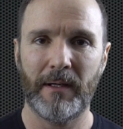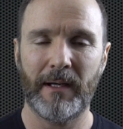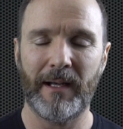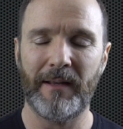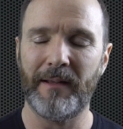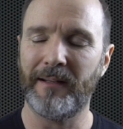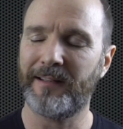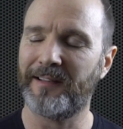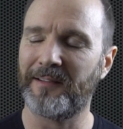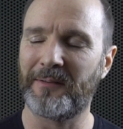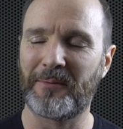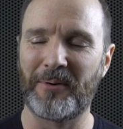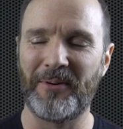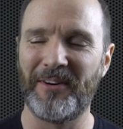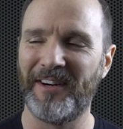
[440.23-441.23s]
and this is
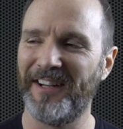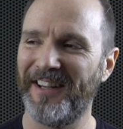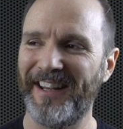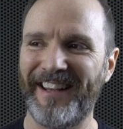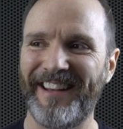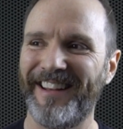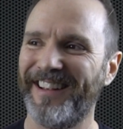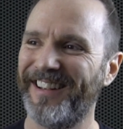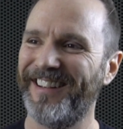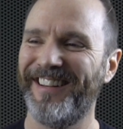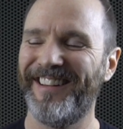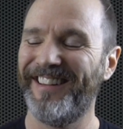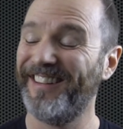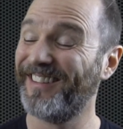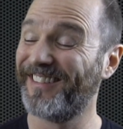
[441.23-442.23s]
really
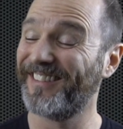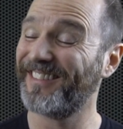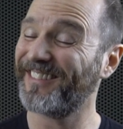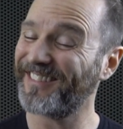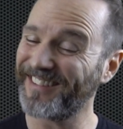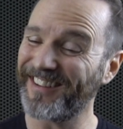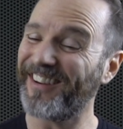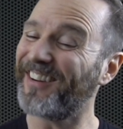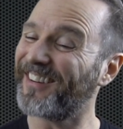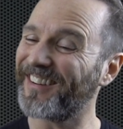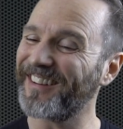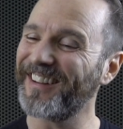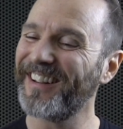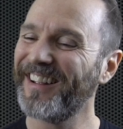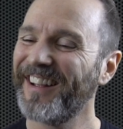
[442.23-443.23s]

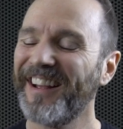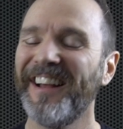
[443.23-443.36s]
hard,